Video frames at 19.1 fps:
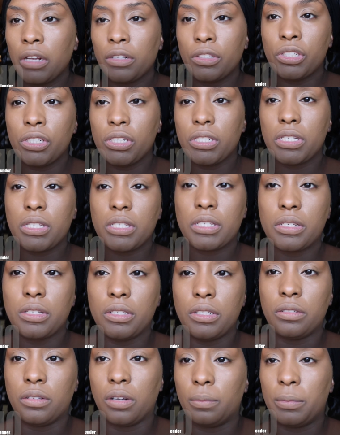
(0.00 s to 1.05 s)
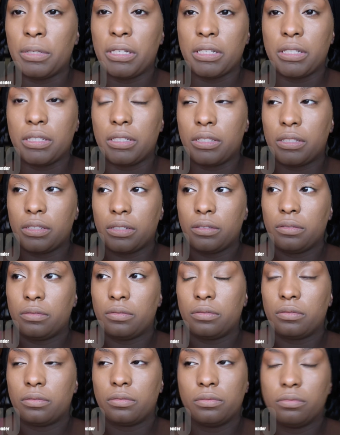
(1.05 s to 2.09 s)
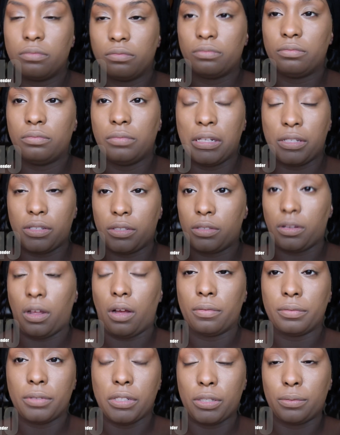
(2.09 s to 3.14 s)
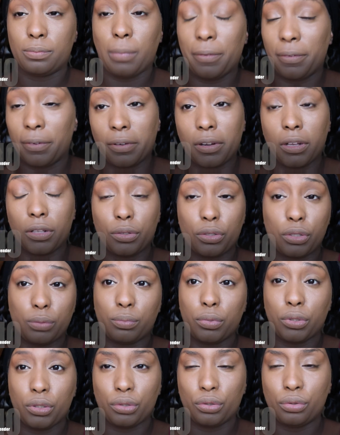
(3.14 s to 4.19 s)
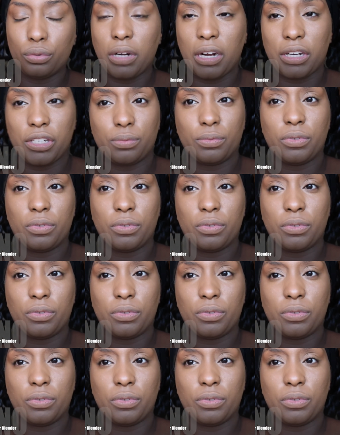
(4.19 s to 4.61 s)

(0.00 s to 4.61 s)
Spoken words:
just, you know, because it's soft. It's my favorite color is blue, and